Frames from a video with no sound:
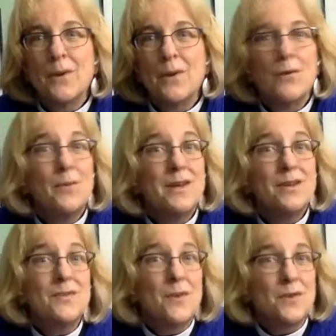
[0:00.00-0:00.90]
where you
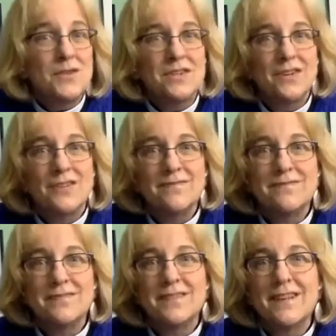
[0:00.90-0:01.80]
read a devotional,
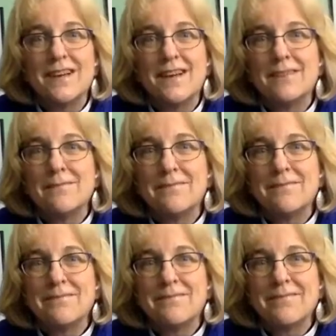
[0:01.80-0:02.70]

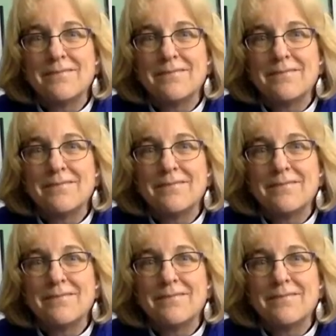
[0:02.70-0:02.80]
um,